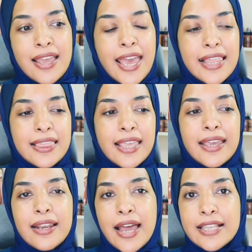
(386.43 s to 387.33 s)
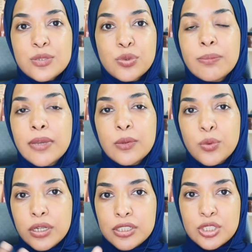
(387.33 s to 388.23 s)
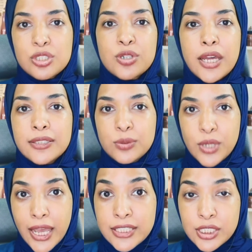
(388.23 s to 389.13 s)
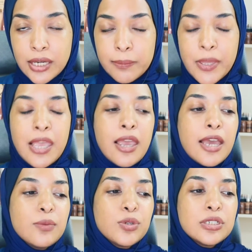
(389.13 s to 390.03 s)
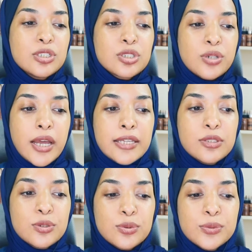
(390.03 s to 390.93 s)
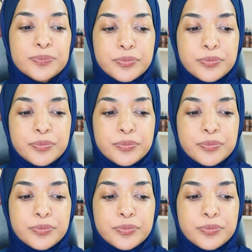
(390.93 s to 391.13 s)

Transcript: And then as women, we are just trying to catch up, and we're just trying to